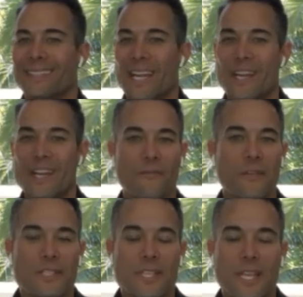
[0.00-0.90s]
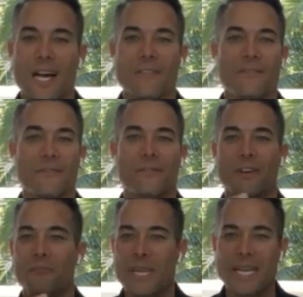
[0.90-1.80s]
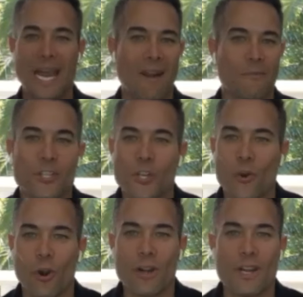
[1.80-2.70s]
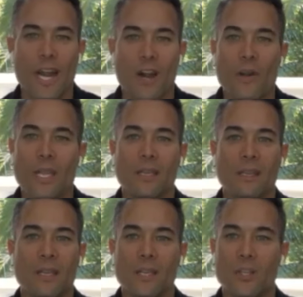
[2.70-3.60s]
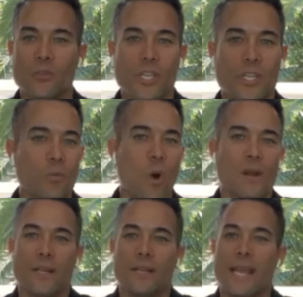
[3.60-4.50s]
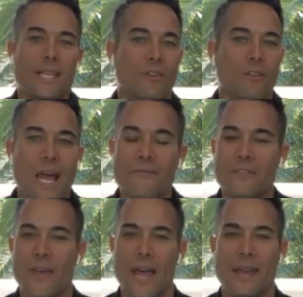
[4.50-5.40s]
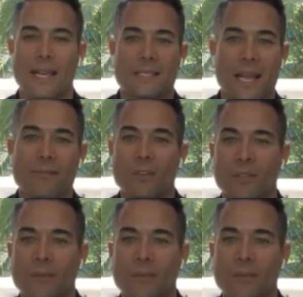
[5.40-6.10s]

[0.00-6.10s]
enough is enough of being average and ordinary, and you just wanted to take your life to that next level?